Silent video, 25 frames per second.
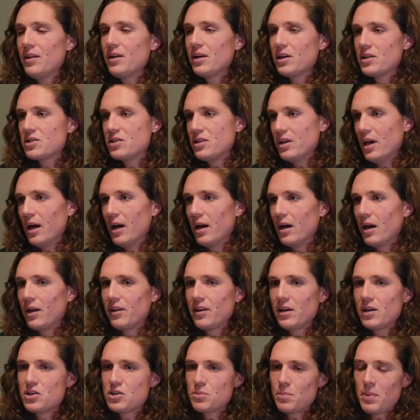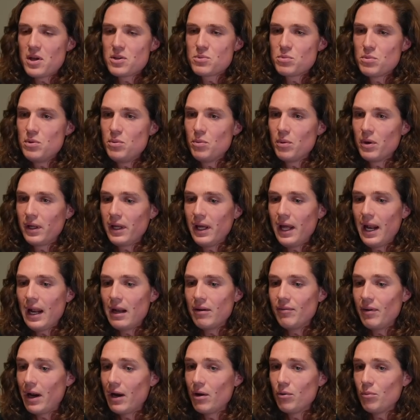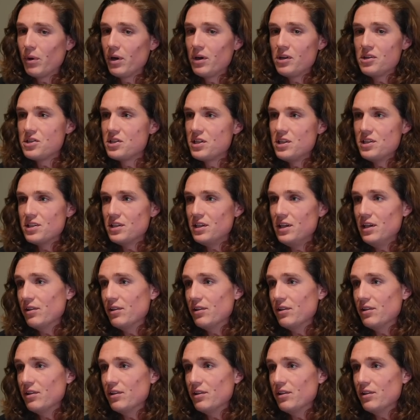I think it's, yeah. I think it depends what you want to get out of it. I don't wear it in season